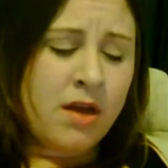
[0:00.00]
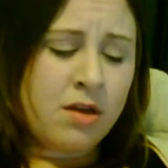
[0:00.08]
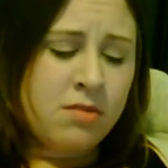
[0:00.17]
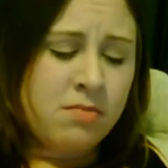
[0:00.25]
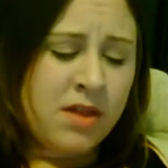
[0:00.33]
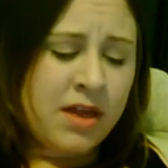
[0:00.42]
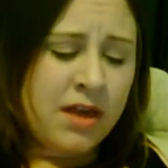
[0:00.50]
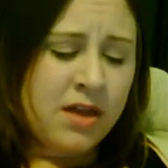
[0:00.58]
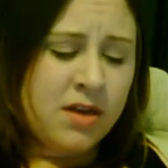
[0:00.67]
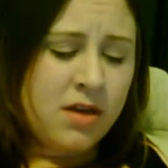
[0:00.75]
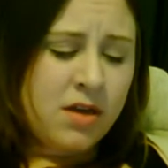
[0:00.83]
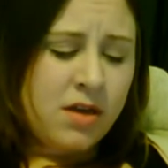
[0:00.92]
hope that
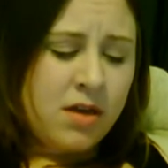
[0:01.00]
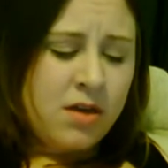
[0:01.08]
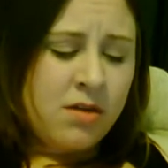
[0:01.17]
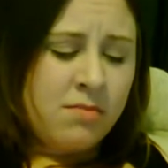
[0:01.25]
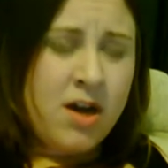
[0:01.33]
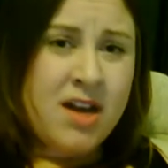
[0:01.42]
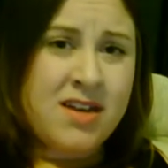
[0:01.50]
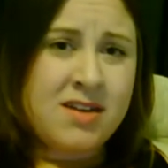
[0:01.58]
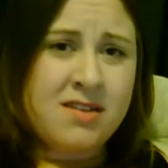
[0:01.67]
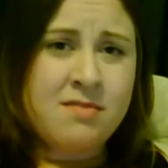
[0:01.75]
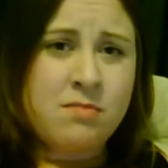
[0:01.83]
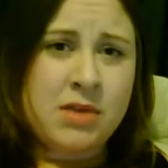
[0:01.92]
your mind
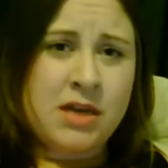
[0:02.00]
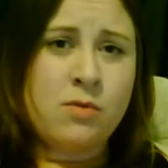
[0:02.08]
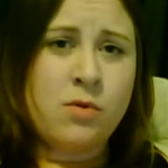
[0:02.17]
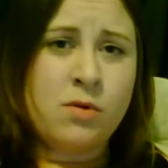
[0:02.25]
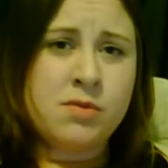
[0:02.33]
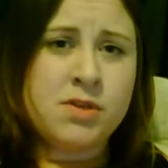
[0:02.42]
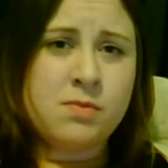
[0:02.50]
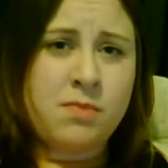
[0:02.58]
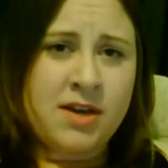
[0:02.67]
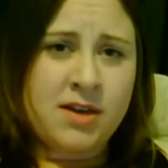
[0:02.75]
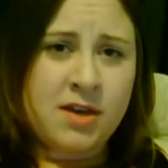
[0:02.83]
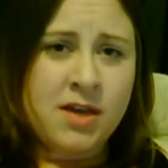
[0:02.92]
isn't being warped
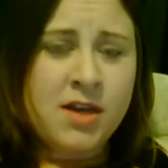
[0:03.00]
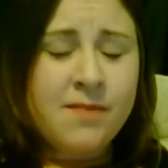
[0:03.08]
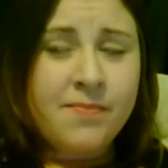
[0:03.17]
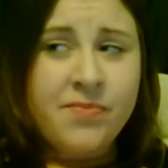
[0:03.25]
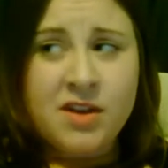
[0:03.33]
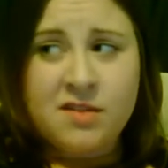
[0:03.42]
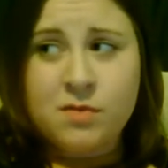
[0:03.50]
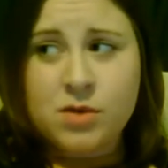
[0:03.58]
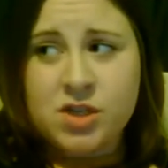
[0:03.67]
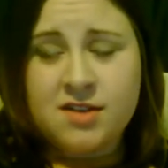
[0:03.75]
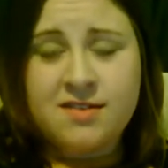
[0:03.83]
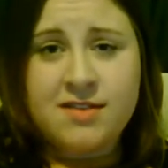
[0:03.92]
by that's what
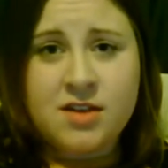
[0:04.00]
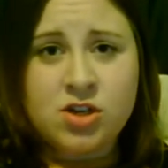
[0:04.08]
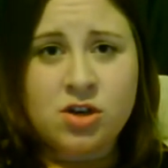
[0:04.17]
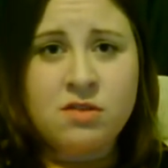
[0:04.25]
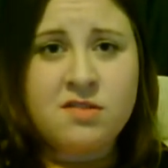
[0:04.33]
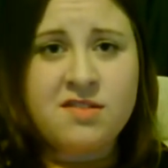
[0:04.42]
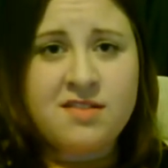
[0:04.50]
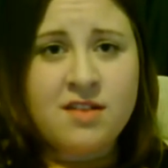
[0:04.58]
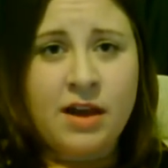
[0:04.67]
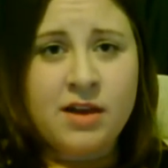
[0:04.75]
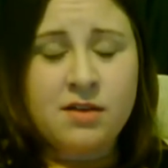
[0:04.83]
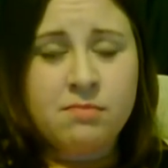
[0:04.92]
she said jokes
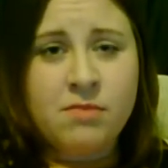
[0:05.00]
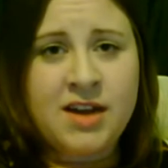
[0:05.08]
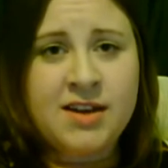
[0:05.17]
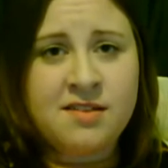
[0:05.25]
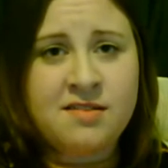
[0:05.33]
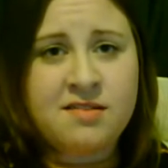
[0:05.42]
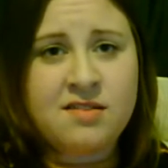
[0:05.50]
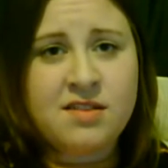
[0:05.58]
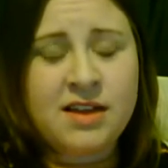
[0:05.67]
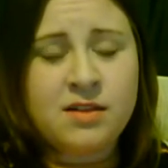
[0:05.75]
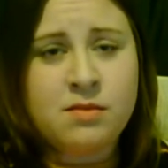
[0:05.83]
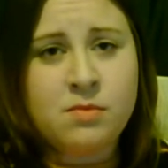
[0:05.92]
like mine is
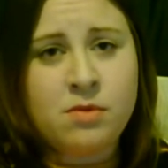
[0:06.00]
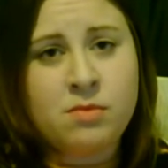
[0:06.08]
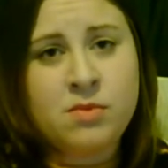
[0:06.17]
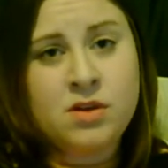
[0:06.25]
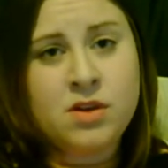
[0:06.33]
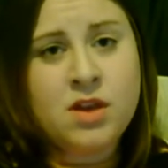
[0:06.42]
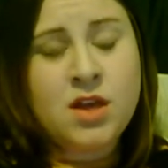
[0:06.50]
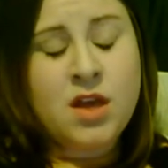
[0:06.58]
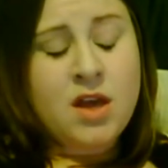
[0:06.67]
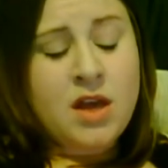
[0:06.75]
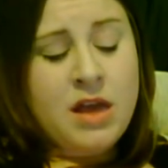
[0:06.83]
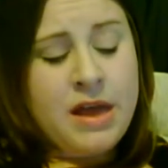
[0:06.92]
at the moment.
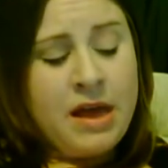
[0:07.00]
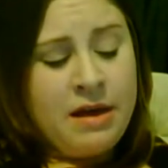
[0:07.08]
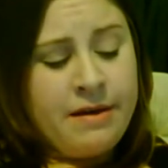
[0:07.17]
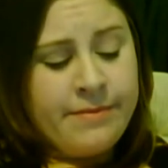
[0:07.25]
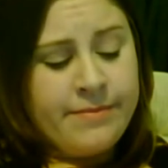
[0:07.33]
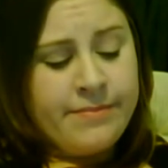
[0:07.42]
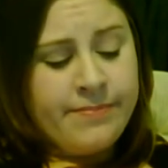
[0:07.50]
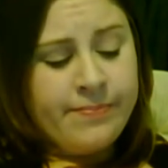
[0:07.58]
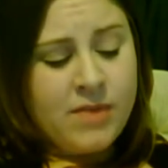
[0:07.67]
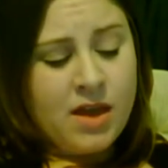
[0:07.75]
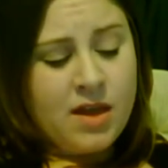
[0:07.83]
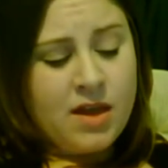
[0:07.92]

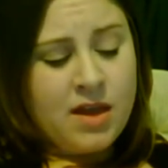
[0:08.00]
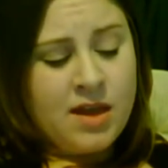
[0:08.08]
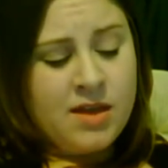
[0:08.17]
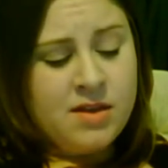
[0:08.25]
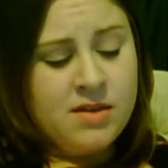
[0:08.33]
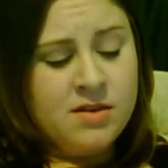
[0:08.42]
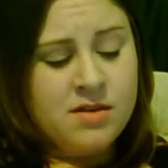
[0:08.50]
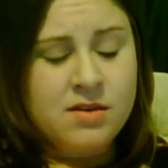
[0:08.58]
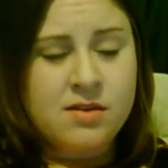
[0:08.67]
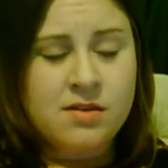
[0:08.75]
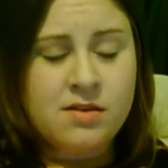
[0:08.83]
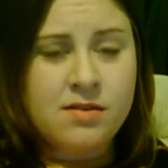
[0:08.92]
And
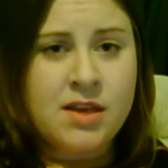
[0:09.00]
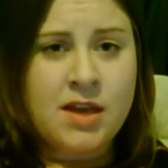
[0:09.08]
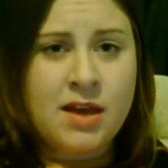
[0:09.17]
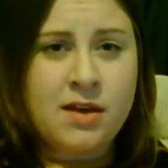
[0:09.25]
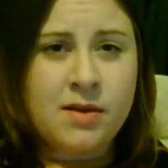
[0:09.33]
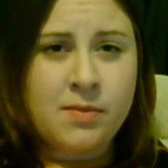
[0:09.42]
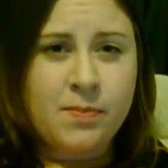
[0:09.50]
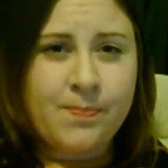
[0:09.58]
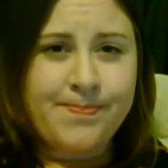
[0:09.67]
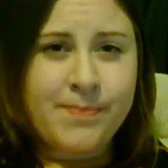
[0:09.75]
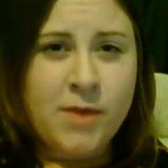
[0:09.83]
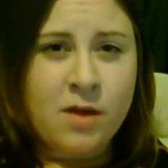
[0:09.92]
yeah,
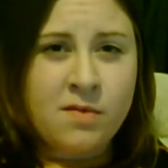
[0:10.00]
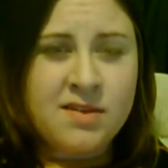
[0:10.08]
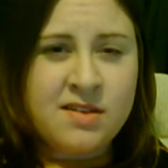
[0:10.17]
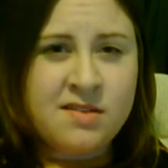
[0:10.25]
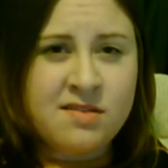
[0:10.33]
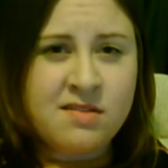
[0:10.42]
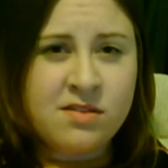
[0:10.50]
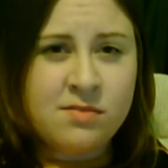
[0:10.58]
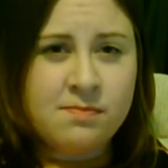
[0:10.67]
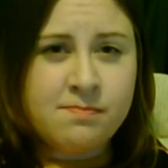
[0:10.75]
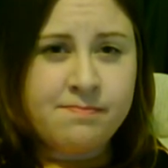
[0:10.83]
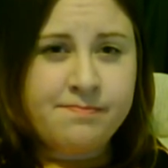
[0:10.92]
I'll see you soon.
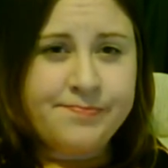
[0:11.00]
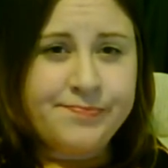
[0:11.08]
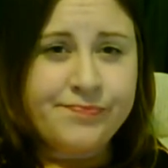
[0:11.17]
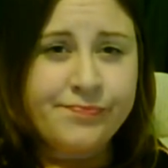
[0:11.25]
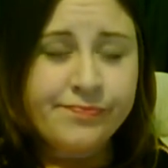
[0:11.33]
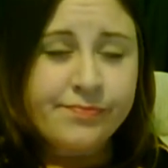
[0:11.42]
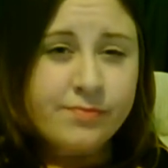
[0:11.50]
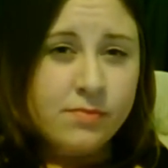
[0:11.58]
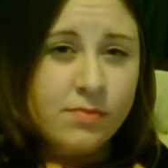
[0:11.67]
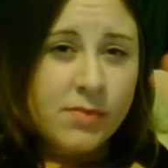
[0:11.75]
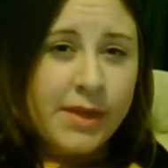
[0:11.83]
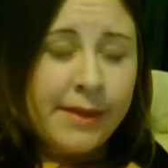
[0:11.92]

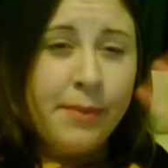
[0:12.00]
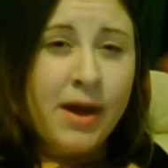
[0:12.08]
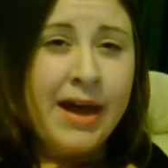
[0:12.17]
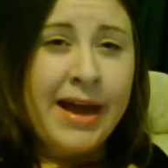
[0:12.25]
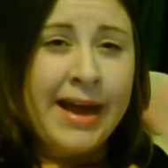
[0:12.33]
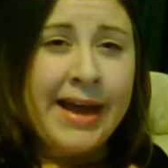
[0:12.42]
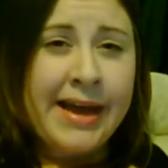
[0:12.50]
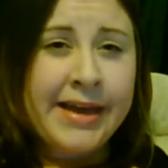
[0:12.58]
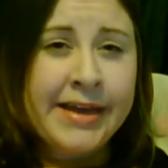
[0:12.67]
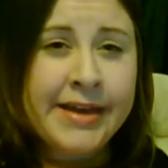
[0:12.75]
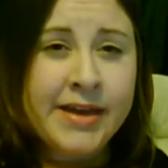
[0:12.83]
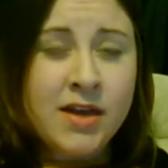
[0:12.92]

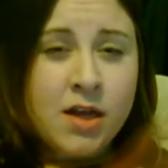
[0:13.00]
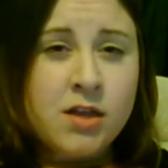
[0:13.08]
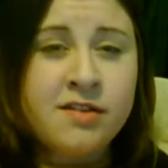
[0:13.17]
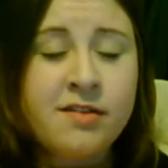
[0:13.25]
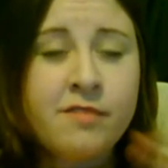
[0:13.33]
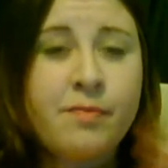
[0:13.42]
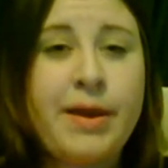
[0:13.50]
Bye. Lots of